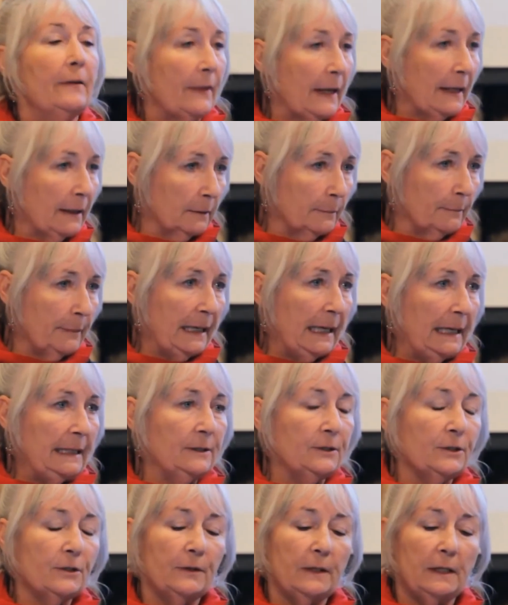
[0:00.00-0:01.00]
They
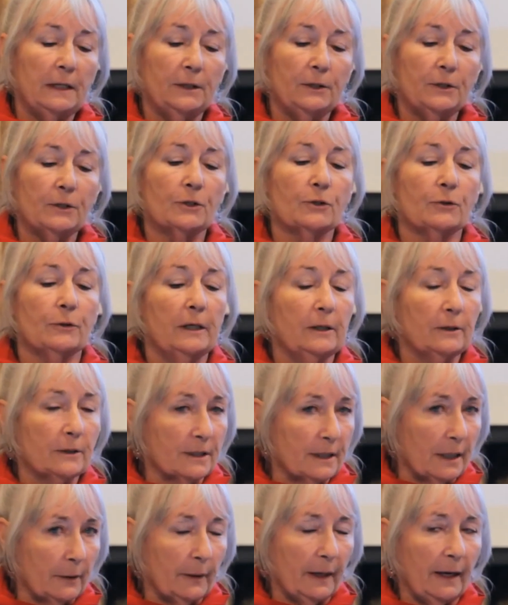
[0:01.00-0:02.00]
complained to the industry
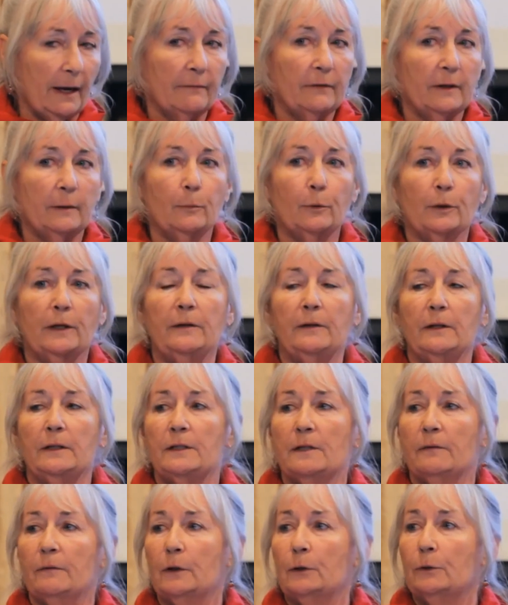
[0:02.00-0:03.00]
because they were having
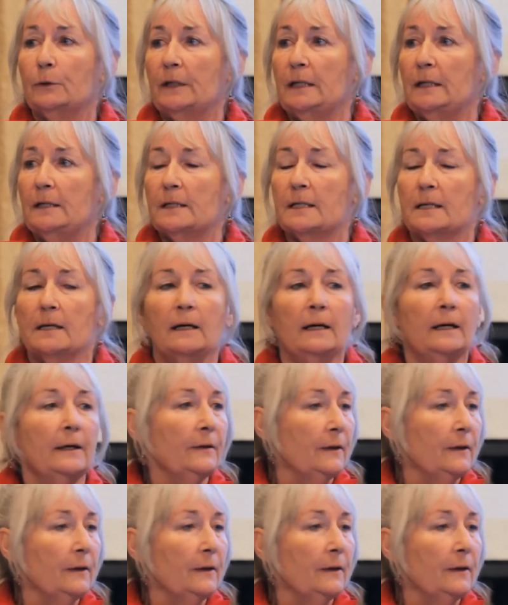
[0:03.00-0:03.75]
breathing difficulties.